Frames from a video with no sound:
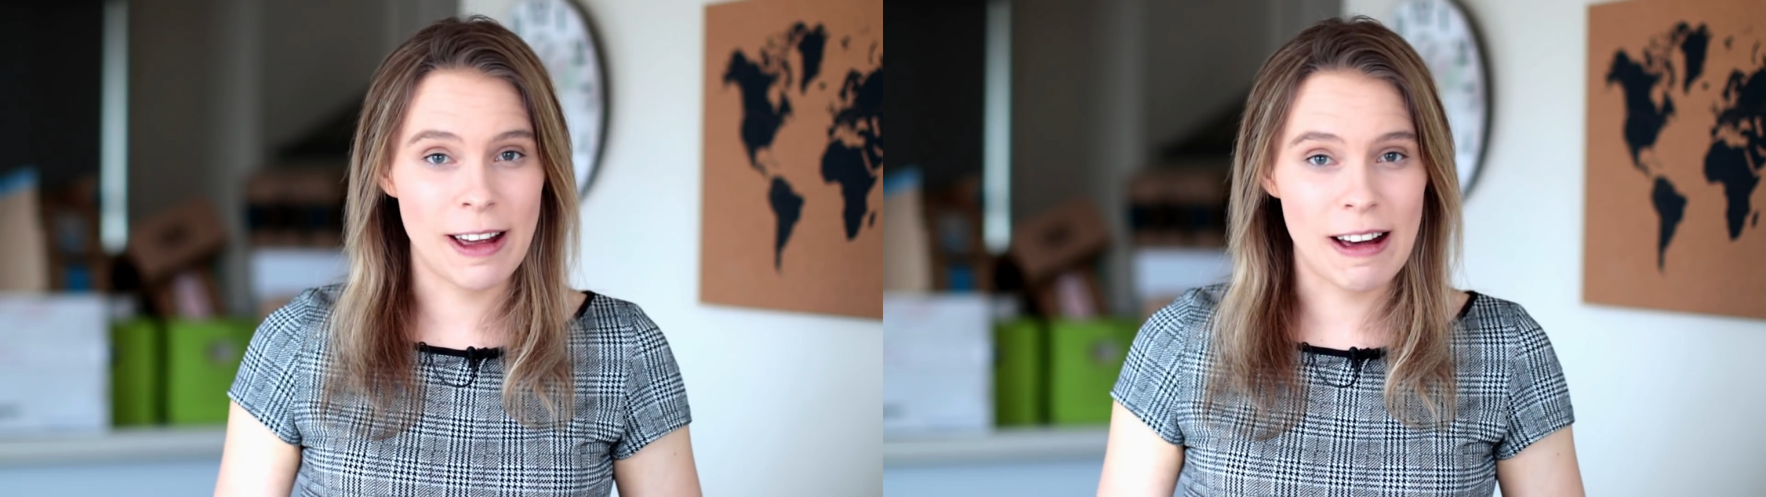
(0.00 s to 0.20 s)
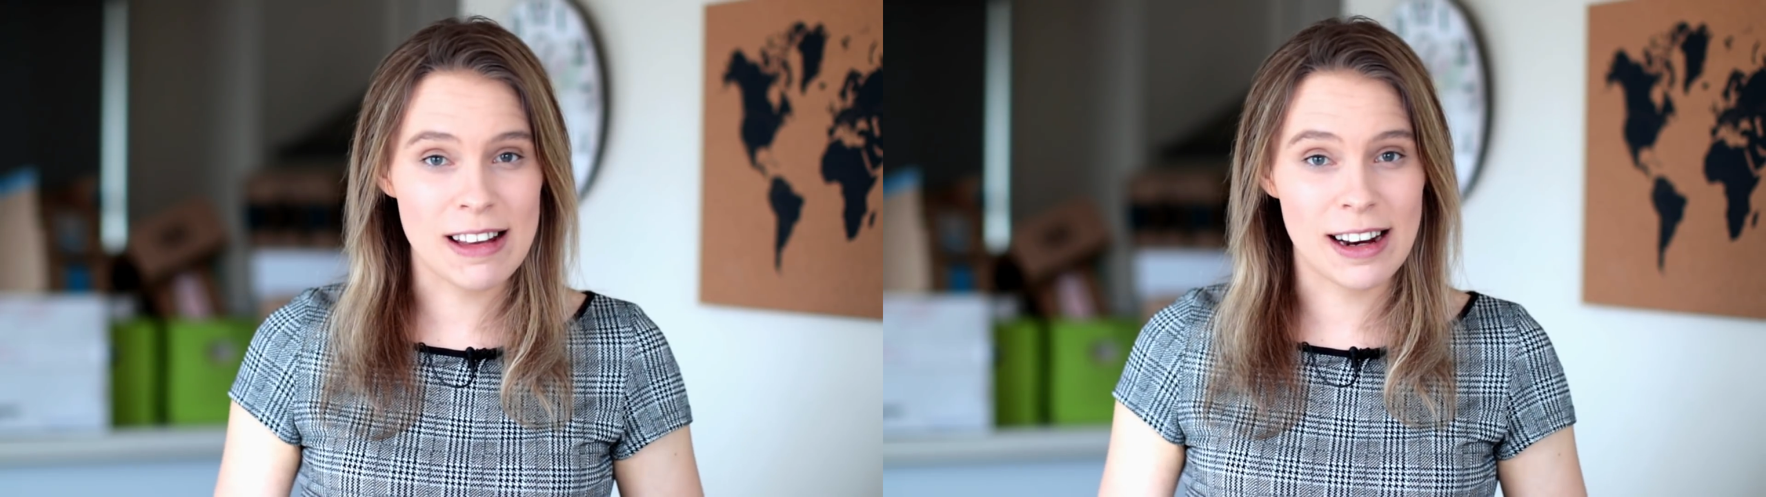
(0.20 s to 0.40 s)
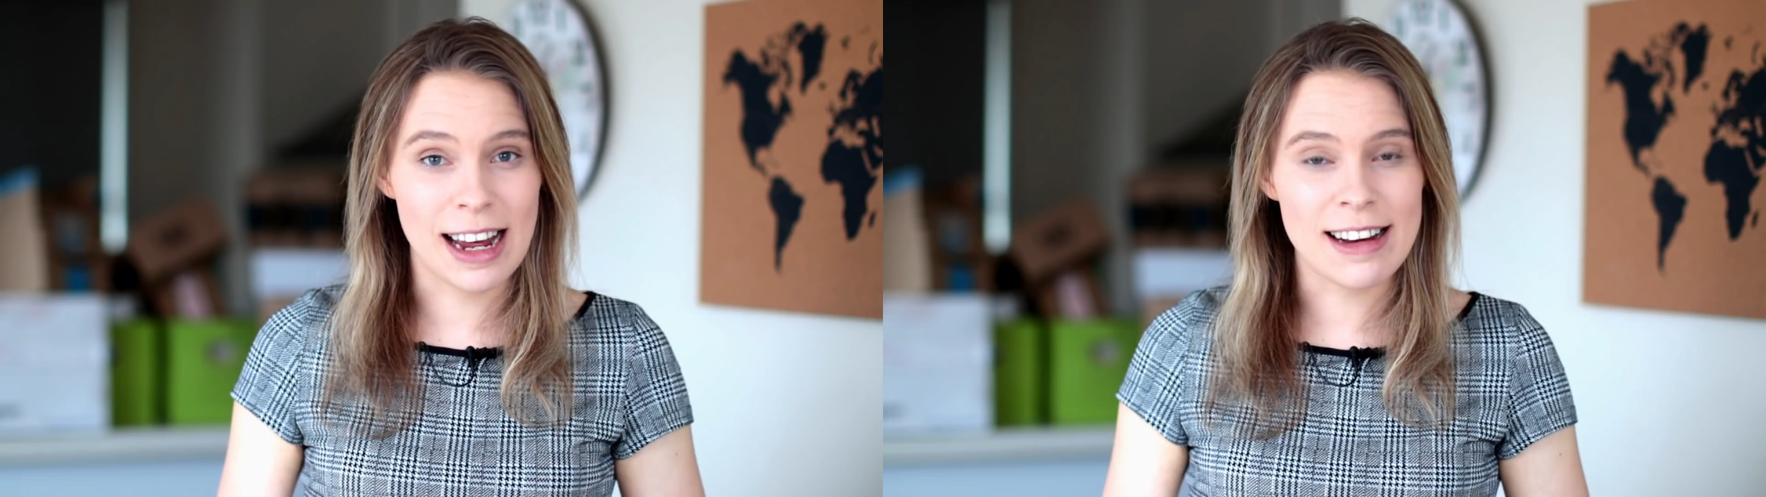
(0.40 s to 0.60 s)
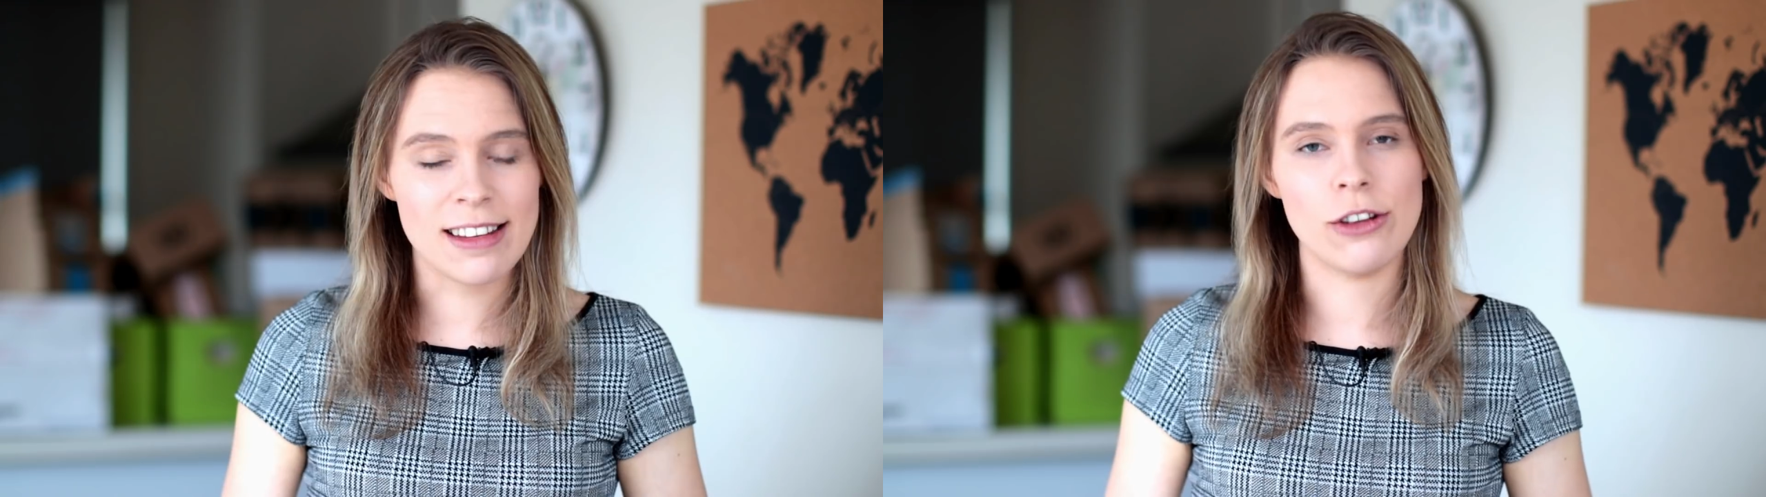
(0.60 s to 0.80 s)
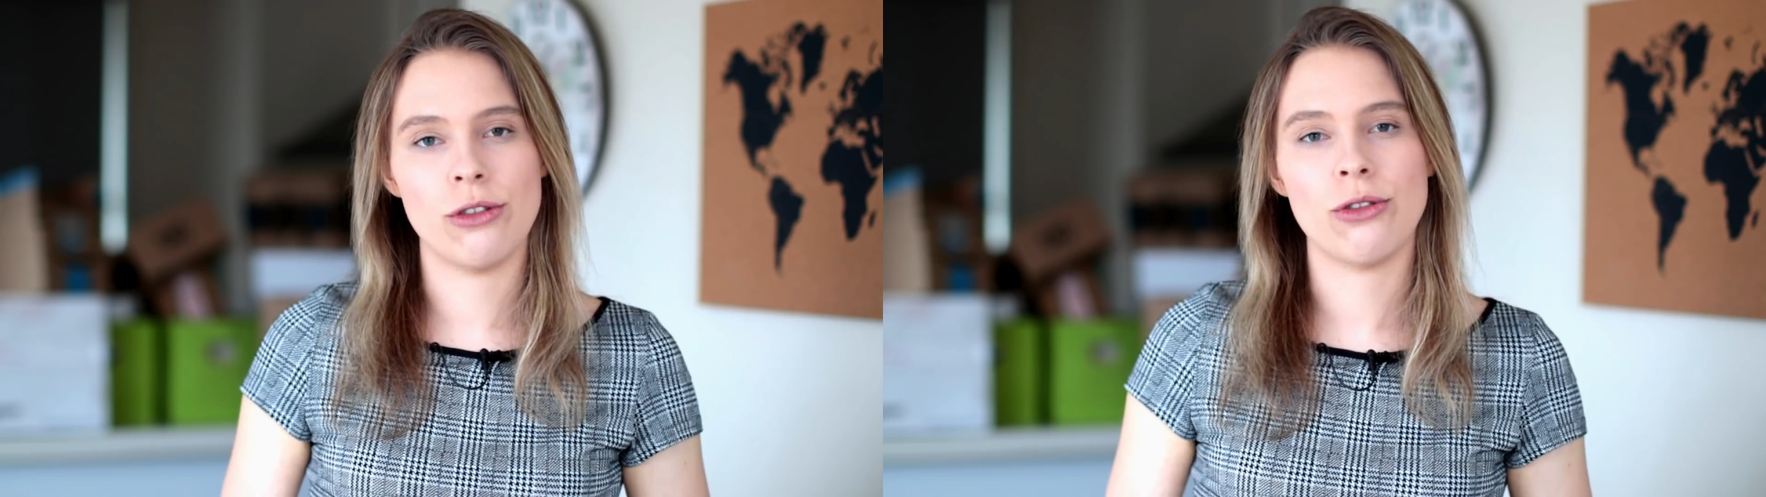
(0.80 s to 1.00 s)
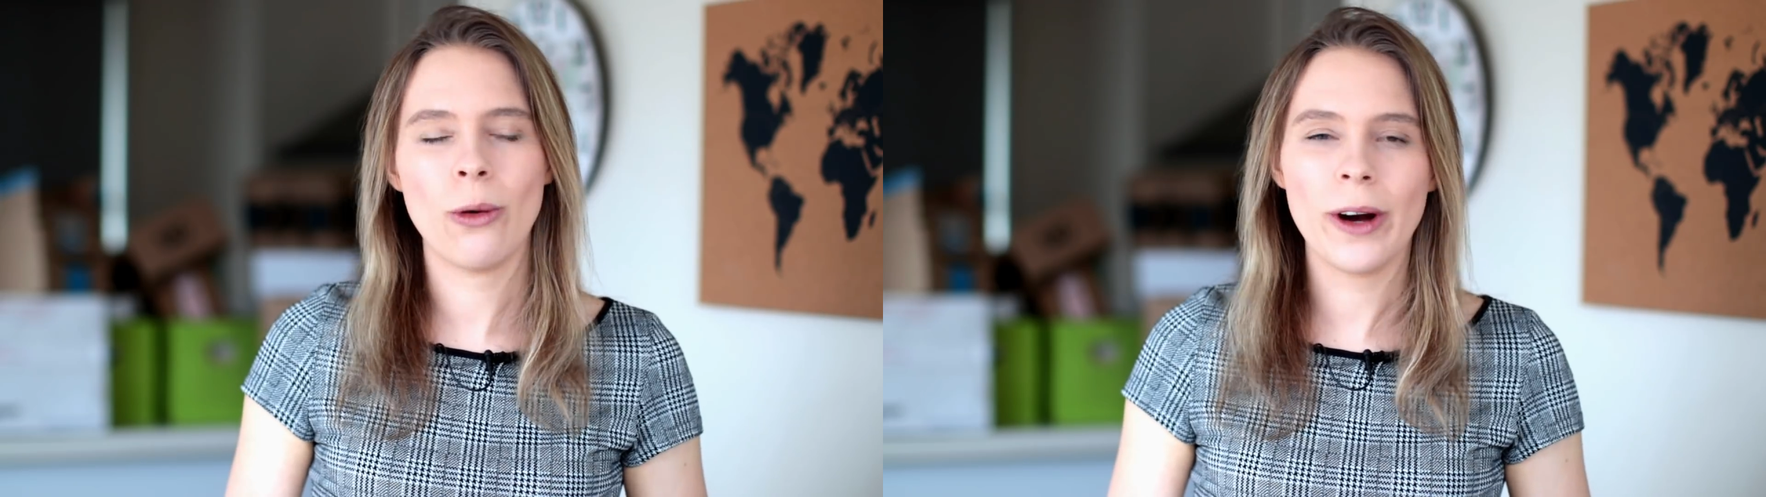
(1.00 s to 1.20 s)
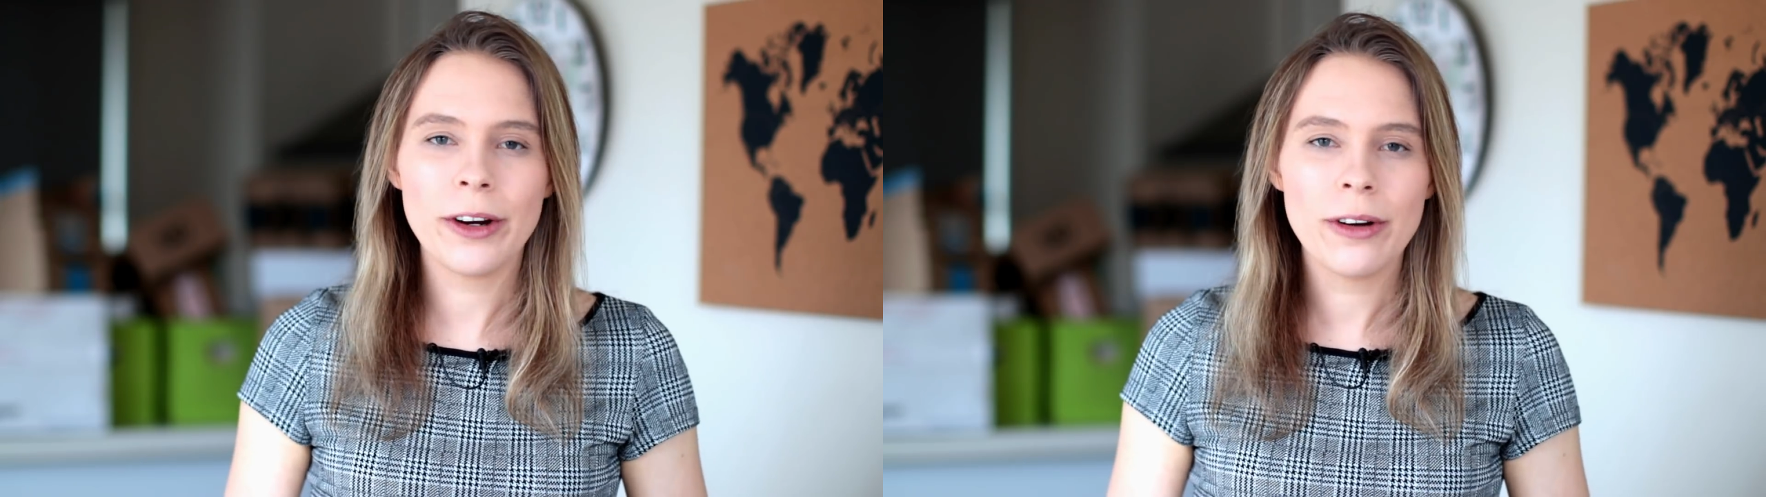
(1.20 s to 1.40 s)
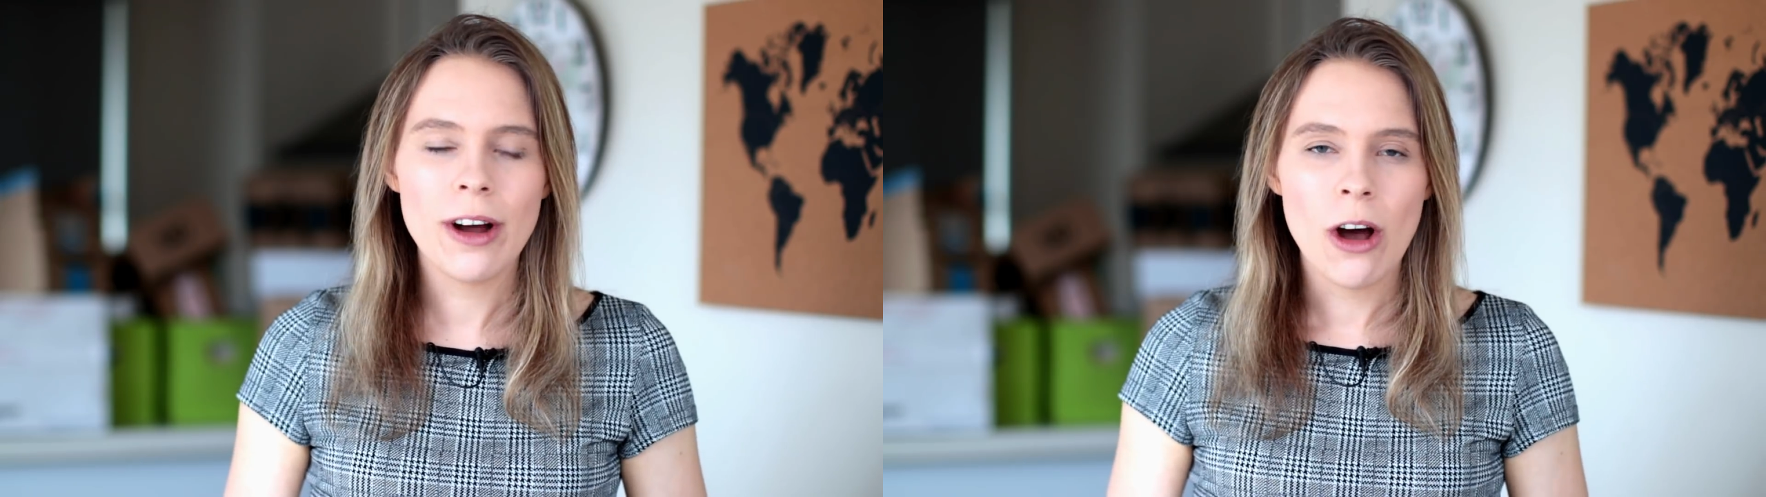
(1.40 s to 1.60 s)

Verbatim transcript: thousand eighteen tutorial,